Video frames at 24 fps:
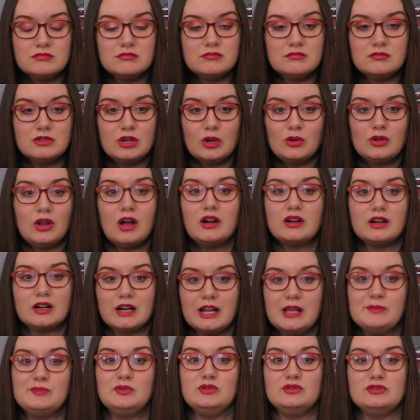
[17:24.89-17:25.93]
no longer
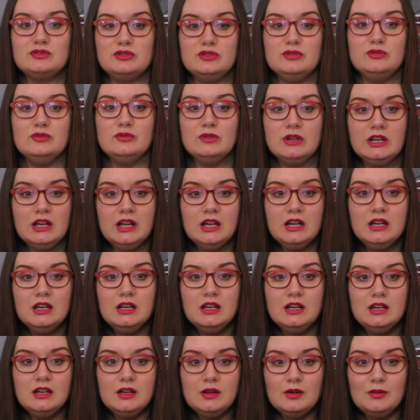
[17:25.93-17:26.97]
able to
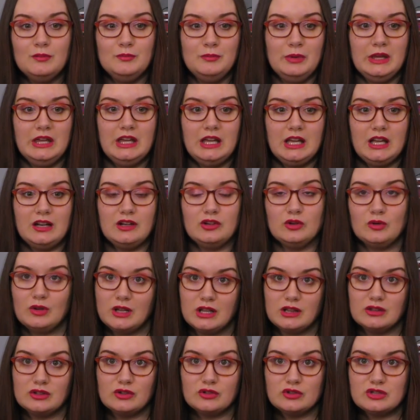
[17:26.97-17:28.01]
be an
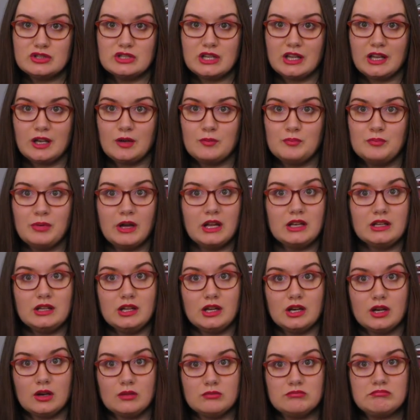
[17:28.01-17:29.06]
annoying little shit, but you
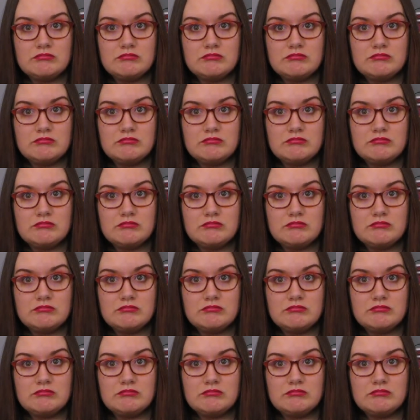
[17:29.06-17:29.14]
know,